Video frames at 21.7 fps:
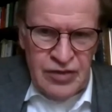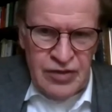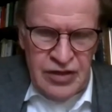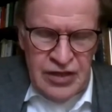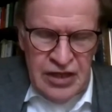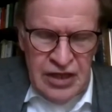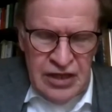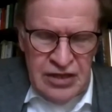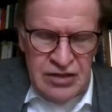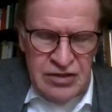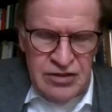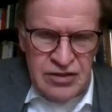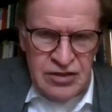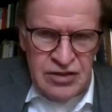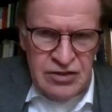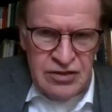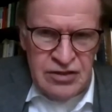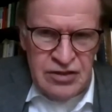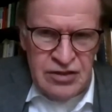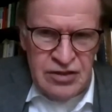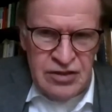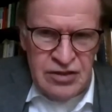in
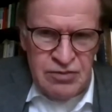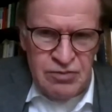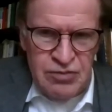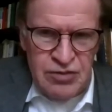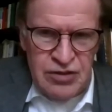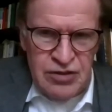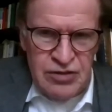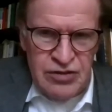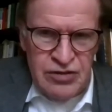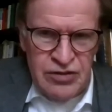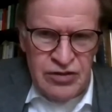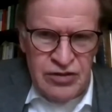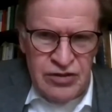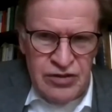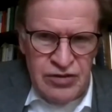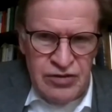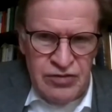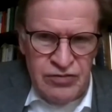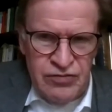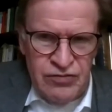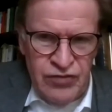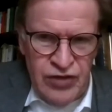1960, he'd been
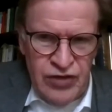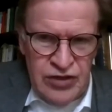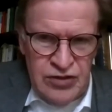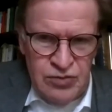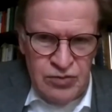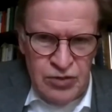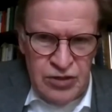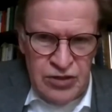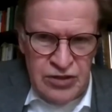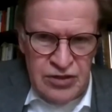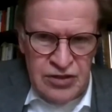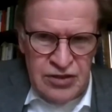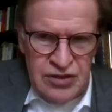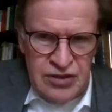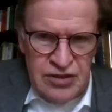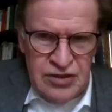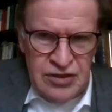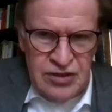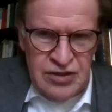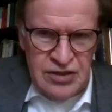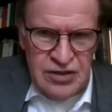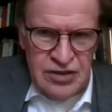the vice
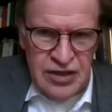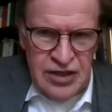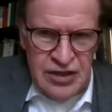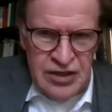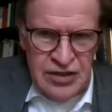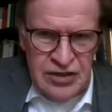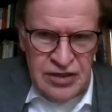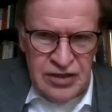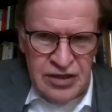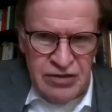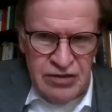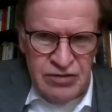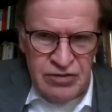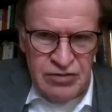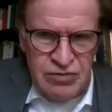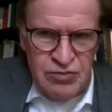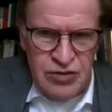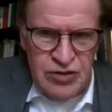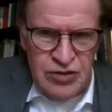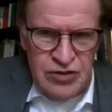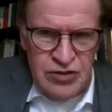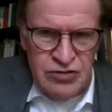president in the Eisenhower
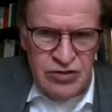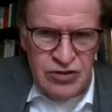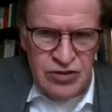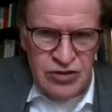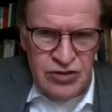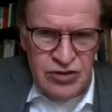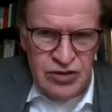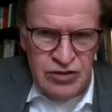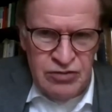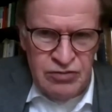administration.